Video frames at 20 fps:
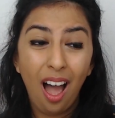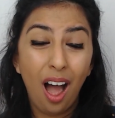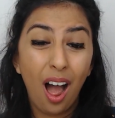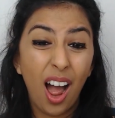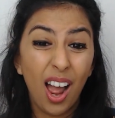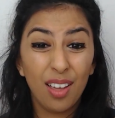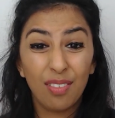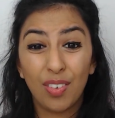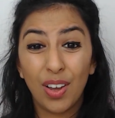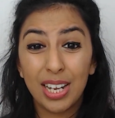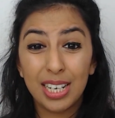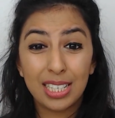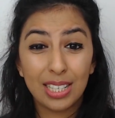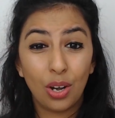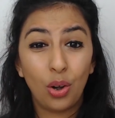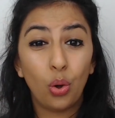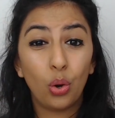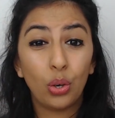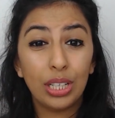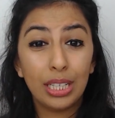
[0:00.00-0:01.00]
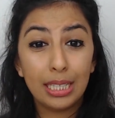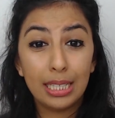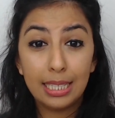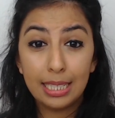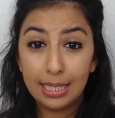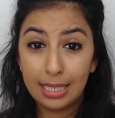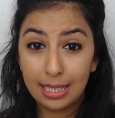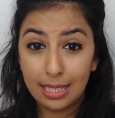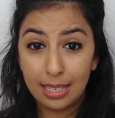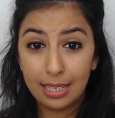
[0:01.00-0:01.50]
I find it's a lot
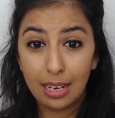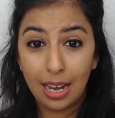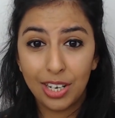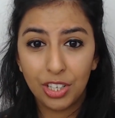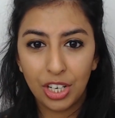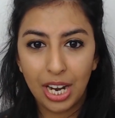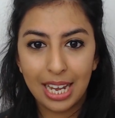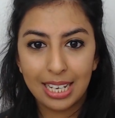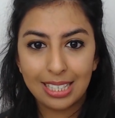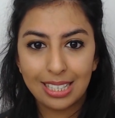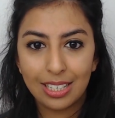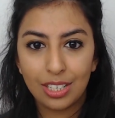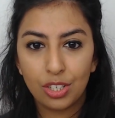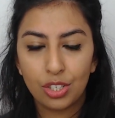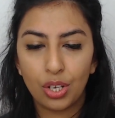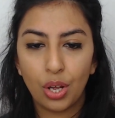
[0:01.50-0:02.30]
easier to digest.